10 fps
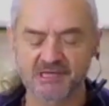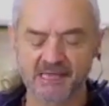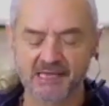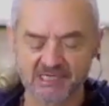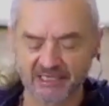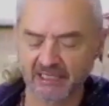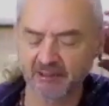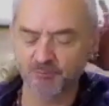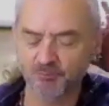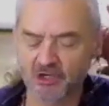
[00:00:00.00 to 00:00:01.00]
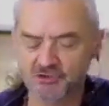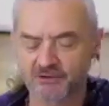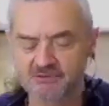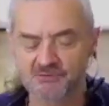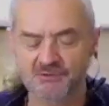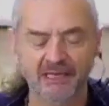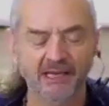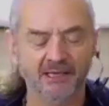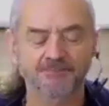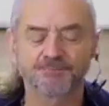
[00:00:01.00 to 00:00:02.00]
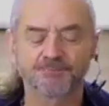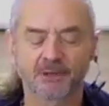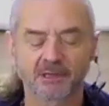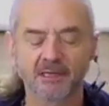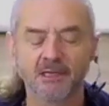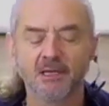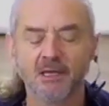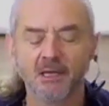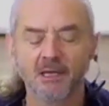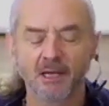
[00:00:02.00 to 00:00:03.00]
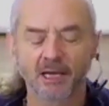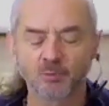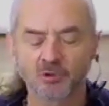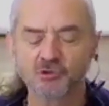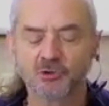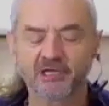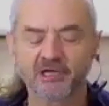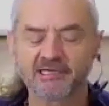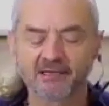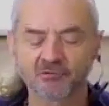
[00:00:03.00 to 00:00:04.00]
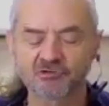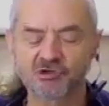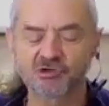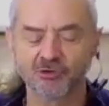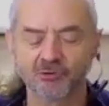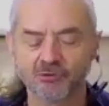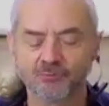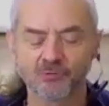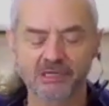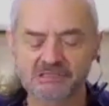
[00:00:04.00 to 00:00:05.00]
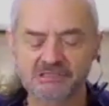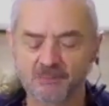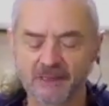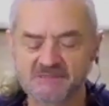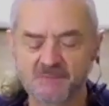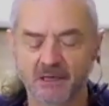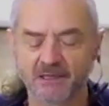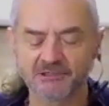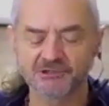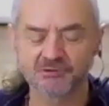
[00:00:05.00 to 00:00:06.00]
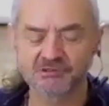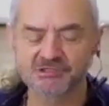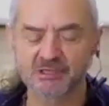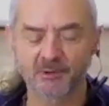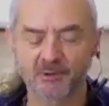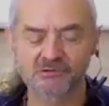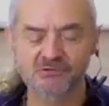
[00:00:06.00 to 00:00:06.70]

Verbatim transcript: takes any pressure out of the neck. Okay? And what you're looking down to is the base behind you, the sit bone.